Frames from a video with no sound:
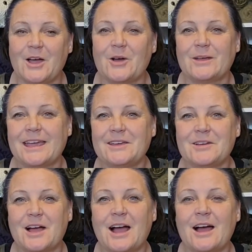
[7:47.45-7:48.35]
Okay,
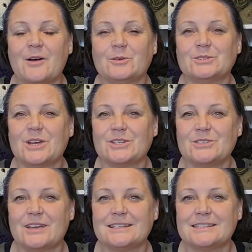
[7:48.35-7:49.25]
I will talk to
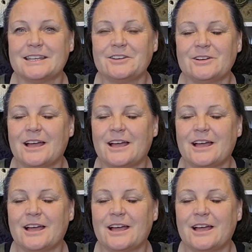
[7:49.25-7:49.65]
you guys later.